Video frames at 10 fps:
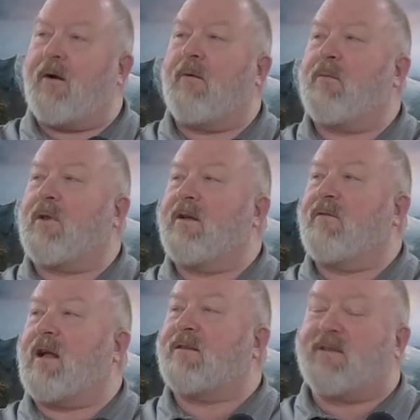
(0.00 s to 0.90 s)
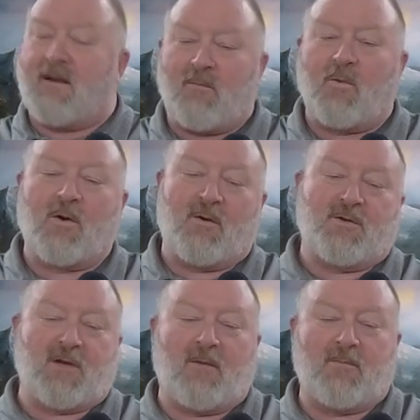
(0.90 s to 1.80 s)
I'm going to leave that sitting. We're going
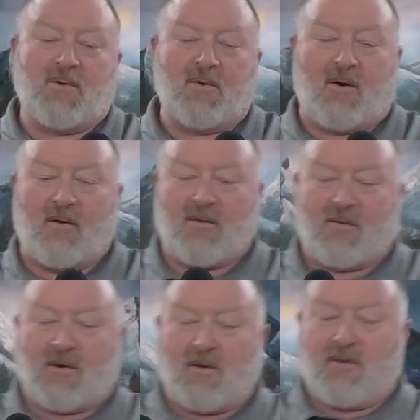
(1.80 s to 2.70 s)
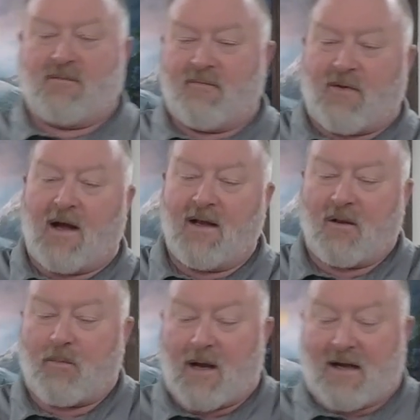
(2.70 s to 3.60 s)
to jump to our third and
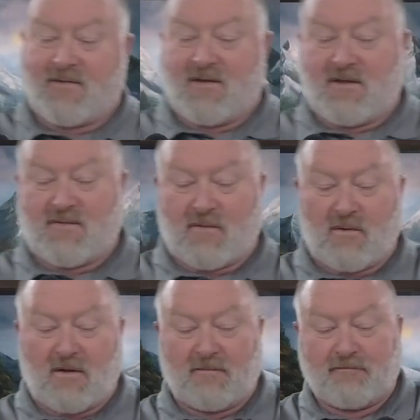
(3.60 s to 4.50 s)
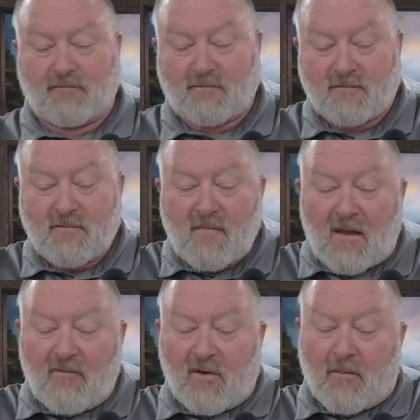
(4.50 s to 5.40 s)
final passage for the,
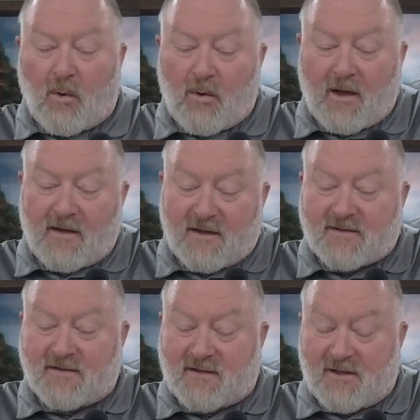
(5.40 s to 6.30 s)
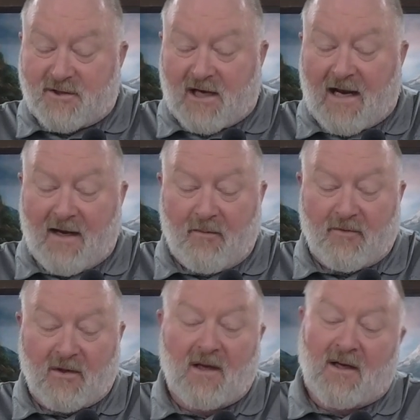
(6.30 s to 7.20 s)
for the morning. And this is in
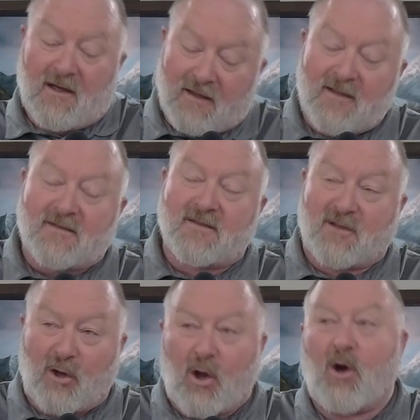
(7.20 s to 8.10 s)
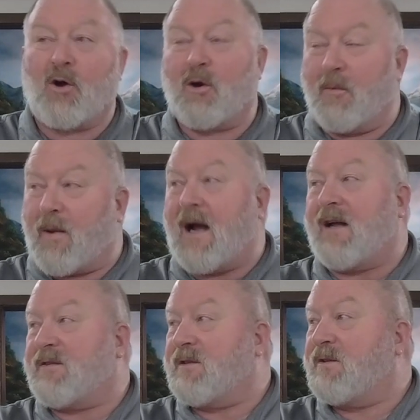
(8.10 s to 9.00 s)
James. And this is a longer
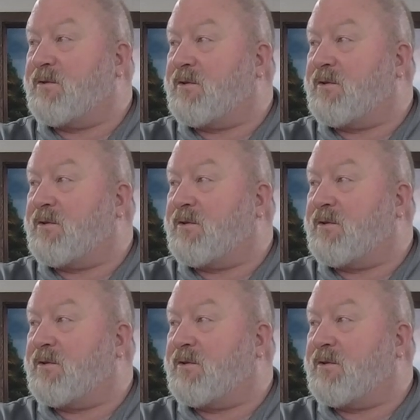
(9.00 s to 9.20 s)
passage.